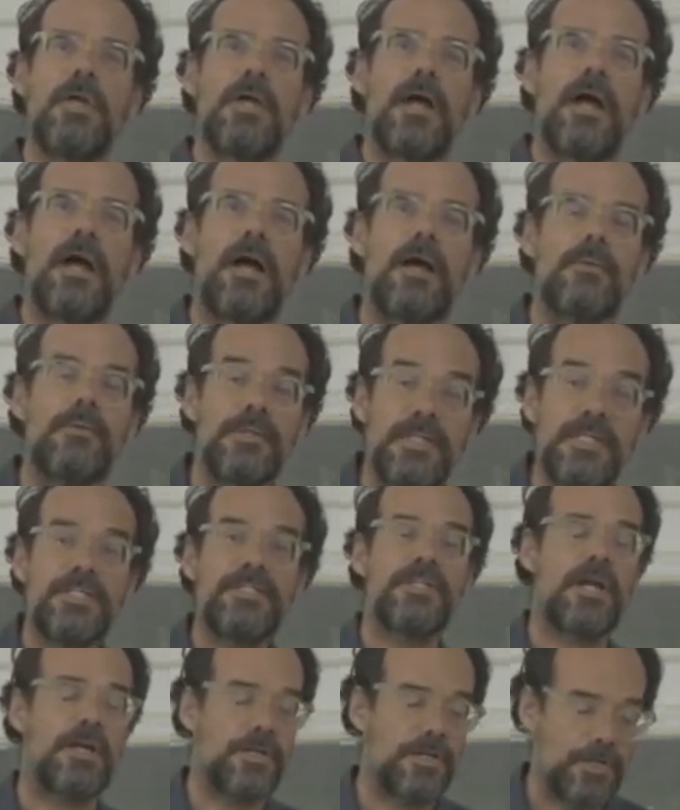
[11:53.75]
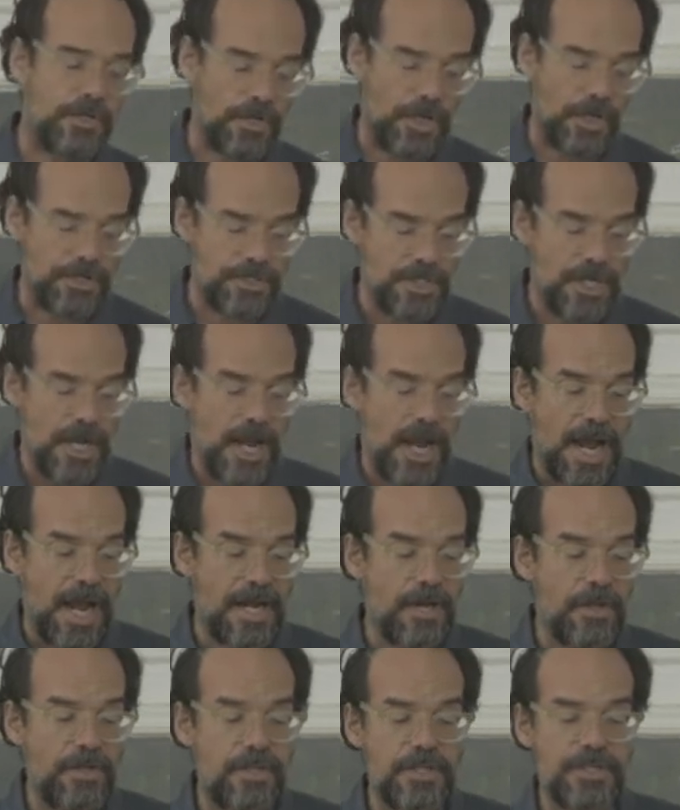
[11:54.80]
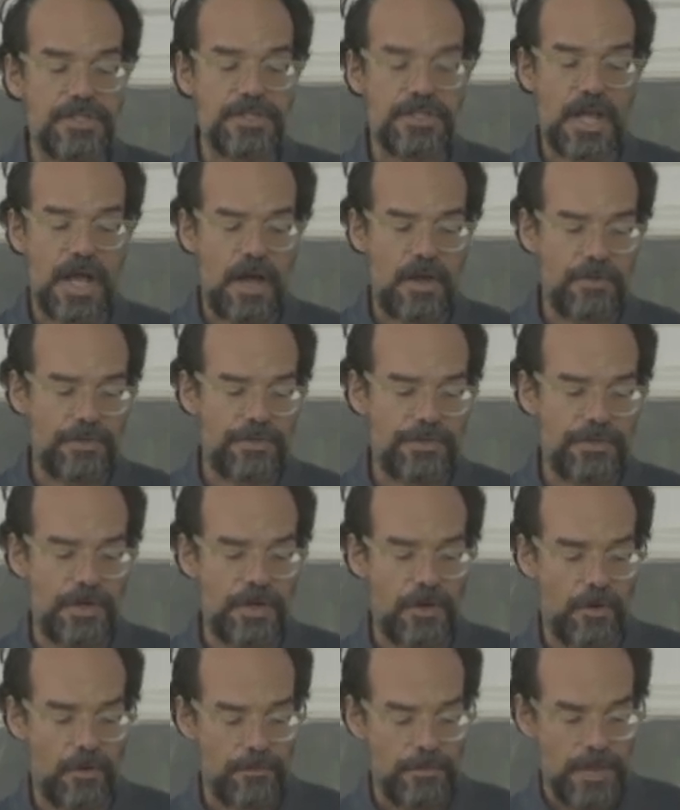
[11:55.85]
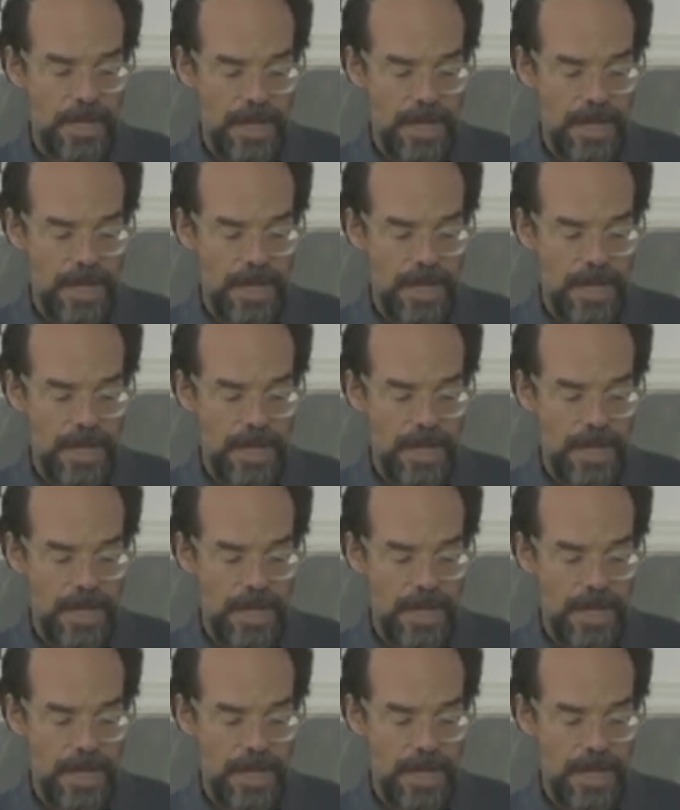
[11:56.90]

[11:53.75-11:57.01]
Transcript: Uh, these are the Dutch. And on the south, you know,